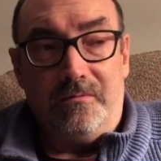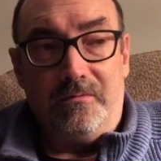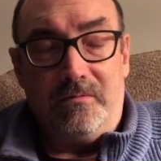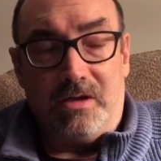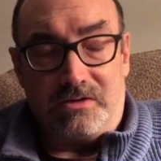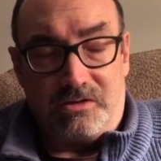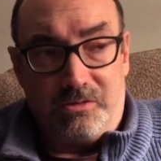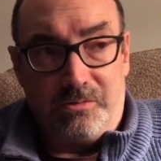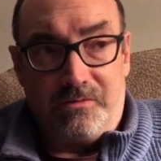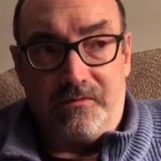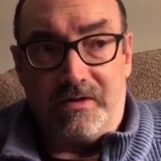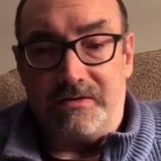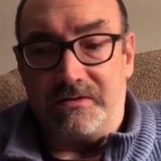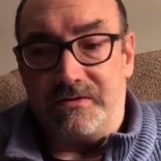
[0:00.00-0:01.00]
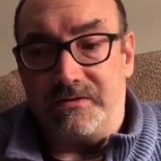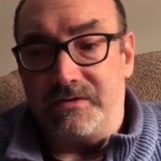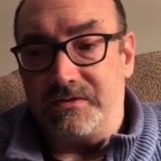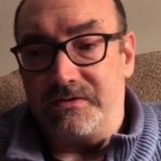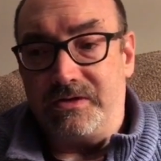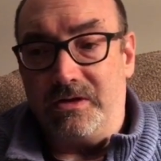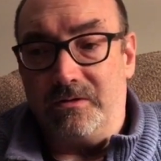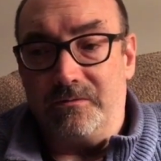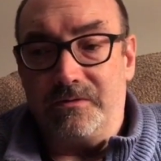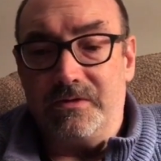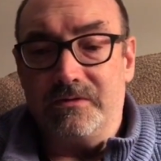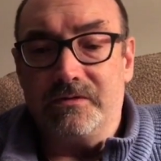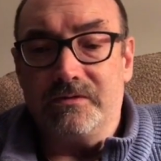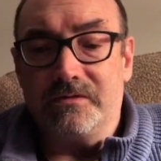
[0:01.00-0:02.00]
not supervisors, just, you know,
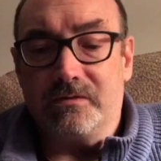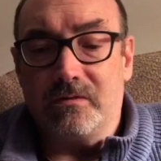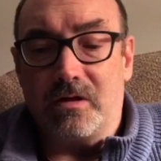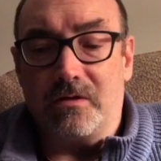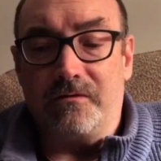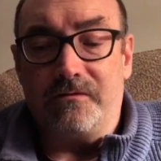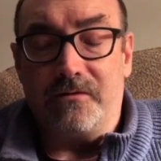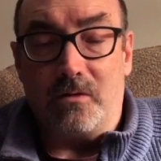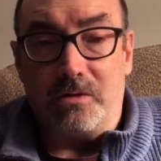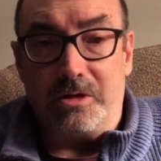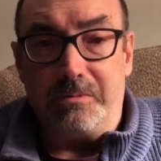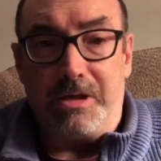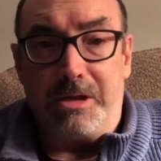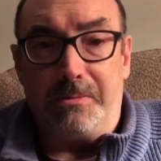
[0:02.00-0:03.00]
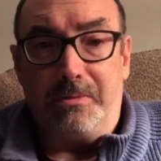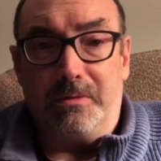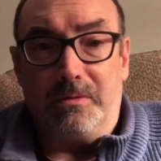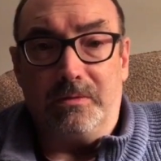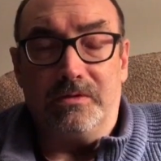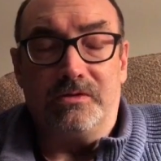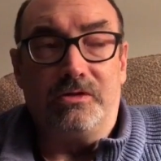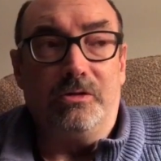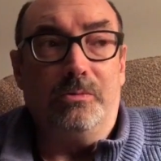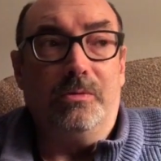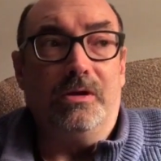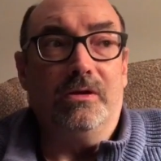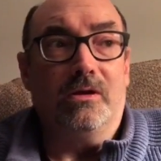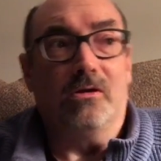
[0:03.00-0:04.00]
there, there's a lot of phony people in the, super,
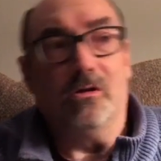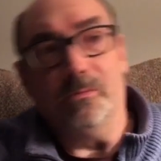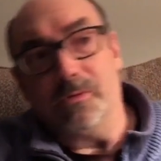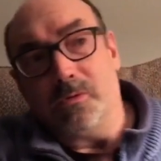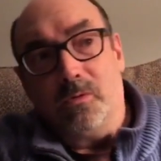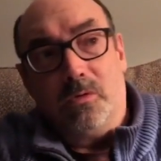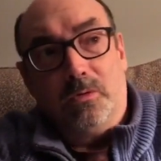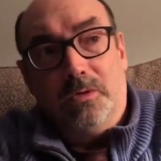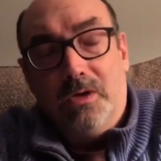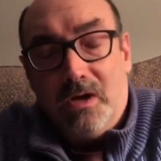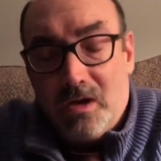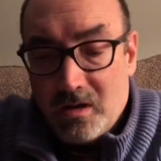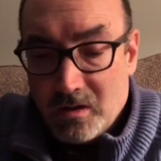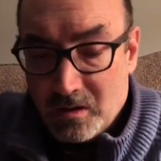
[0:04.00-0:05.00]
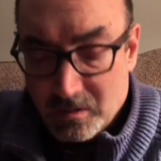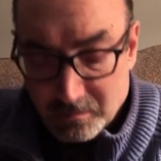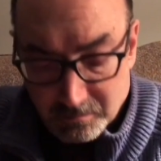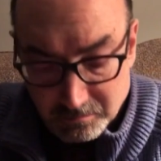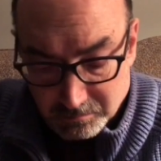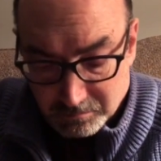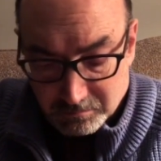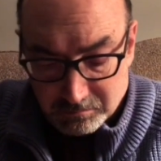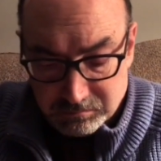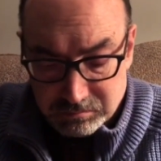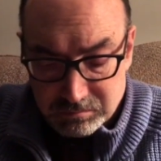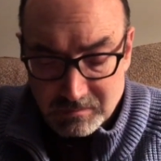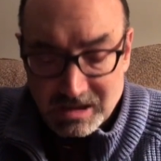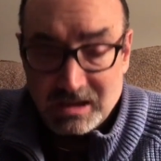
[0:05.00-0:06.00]
in the corporate world,
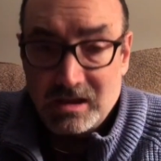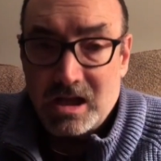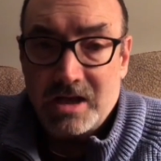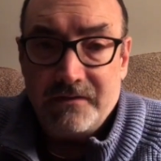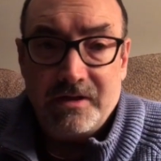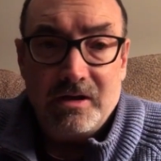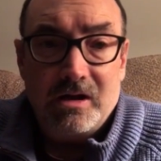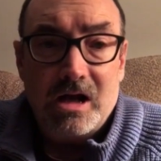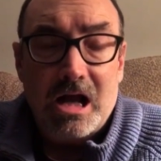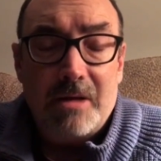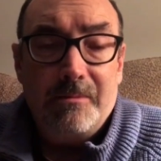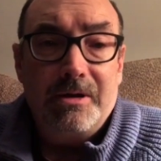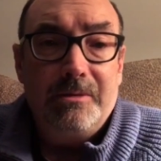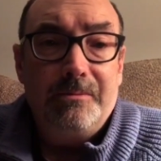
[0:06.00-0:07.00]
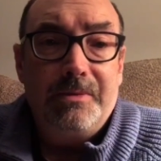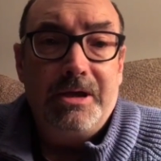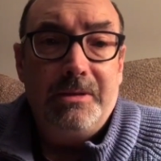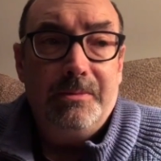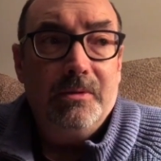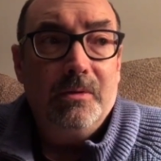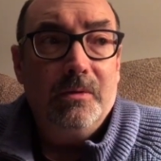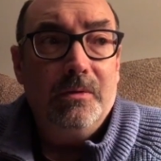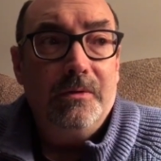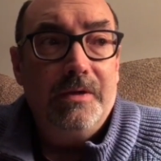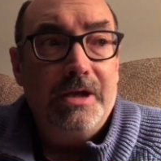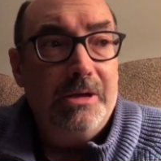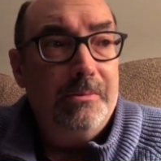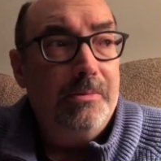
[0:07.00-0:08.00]
a lot of incompetent people.
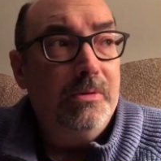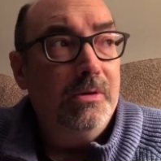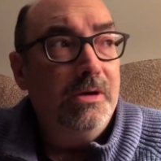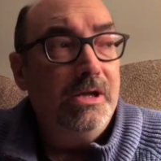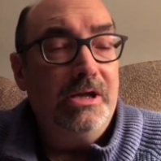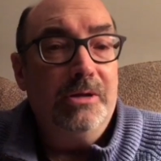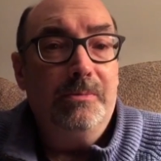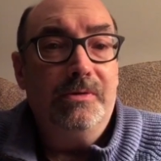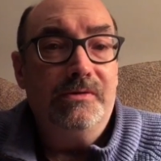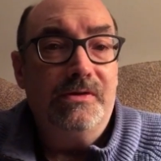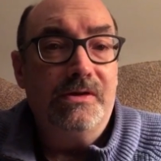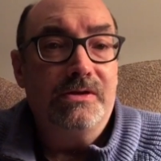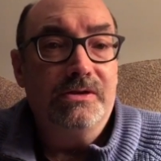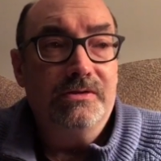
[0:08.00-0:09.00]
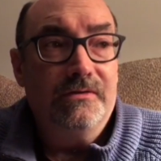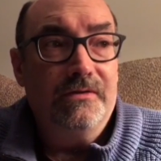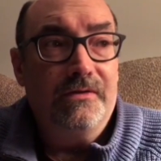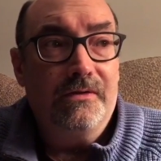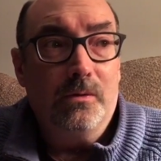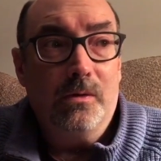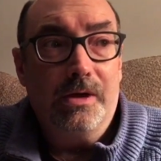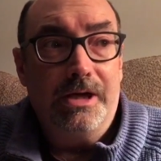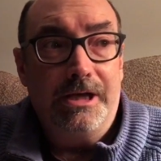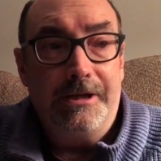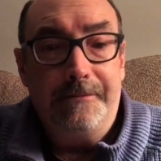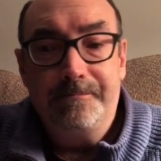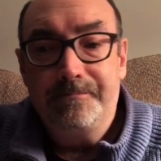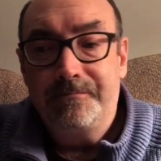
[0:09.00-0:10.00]
They get put into positions of authority,